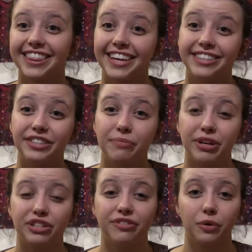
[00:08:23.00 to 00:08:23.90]
Thanks so
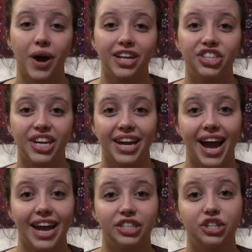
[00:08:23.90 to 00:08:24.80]
much for watching,
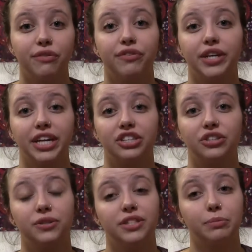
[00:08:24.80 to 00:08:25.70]
guys. Don't forget
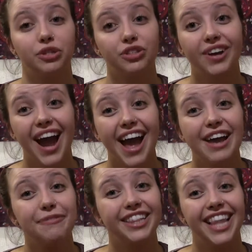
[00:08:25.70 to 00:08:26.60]
to
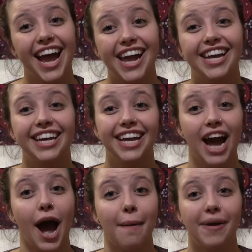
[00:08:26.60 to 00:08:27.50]
subscribe, like,
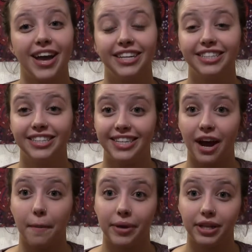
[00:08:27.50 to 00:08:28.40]
comment
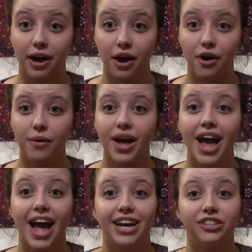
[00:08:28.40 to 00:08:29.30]
down below,
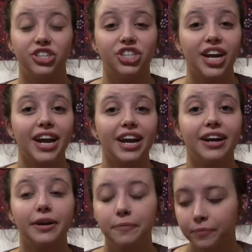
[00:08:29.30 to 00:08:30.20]
and
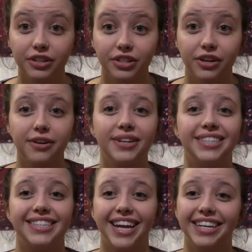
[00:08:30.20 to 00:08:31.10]
share. Also,
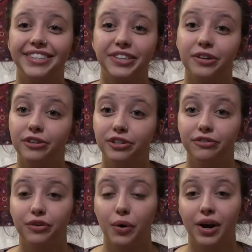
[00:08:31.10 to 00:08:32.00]
stay tuned
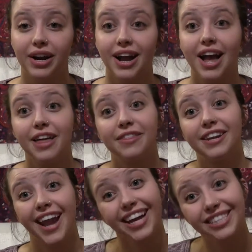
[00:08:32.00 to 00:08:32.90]
for
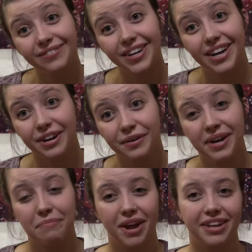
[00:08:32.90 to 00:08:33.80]
the next video
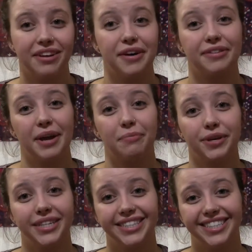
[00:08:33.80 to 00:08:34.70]
in my cloth
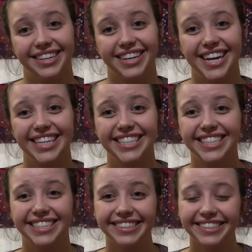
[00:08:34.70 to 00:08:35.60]
diapering
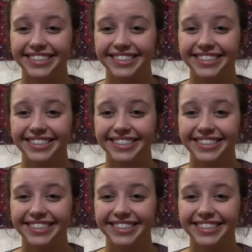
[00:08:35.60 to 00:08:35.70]
series.